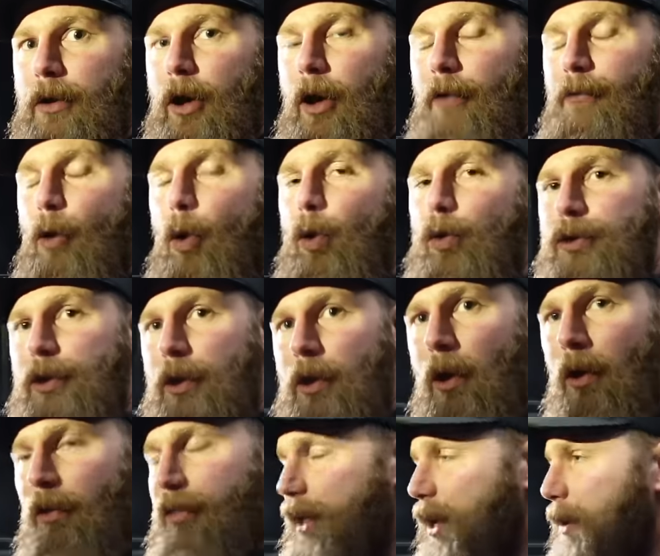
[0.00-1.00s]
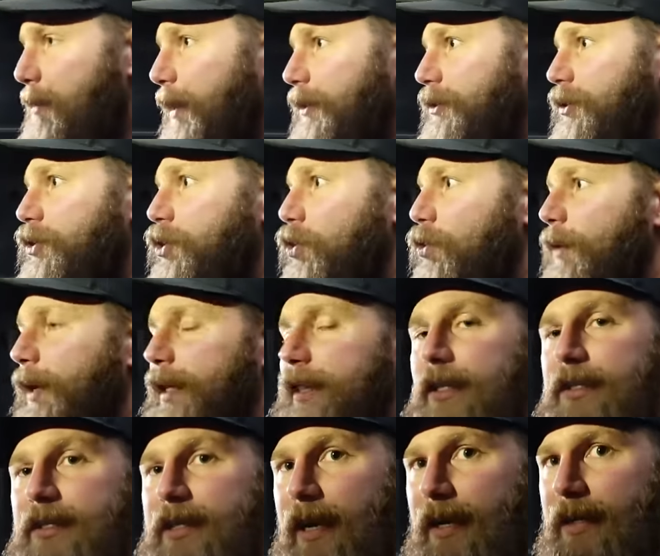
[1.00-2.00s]
I've also got to think about storing the
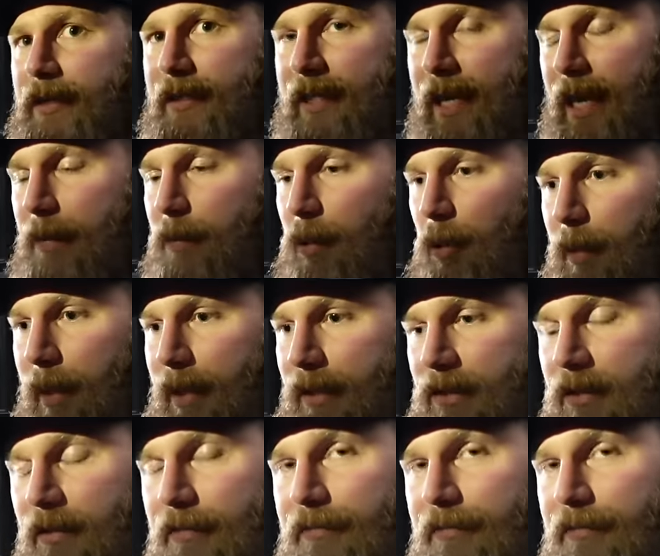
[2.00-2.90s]
second table because the